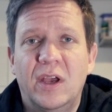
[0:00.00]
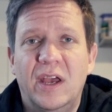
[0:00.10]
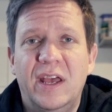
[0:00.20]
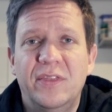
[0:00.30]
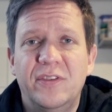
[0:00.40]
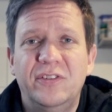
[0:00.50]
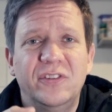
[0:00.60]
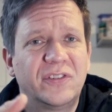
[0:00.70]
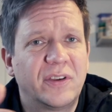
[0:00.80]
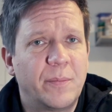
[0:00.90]
And this
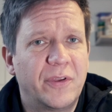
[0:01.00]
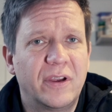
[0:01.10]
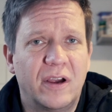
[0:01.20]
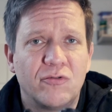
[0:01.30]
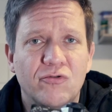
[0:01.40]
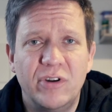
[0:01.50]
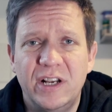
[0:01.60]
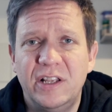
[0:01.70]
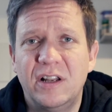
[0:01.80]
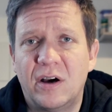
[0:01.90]
is something I
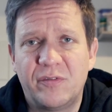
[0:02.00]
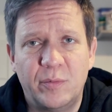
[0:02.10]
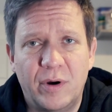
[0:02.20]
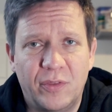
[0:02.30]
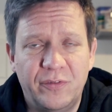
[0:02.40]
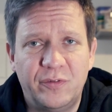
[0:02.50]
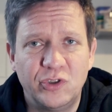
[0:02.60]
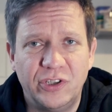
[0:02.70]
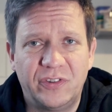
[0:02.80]
really love about the Fuji